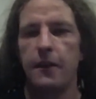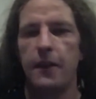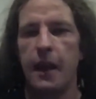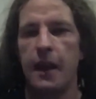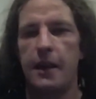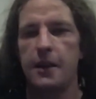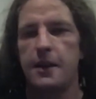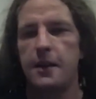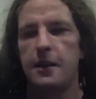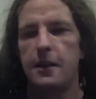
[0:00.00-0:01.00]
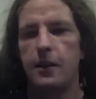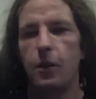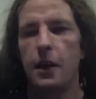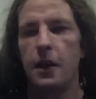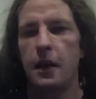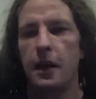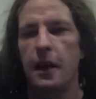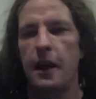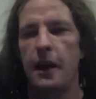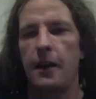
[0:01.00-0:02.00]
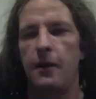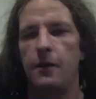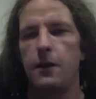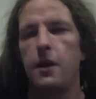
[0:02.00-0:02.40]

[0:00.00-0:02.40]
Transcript: that we're going to have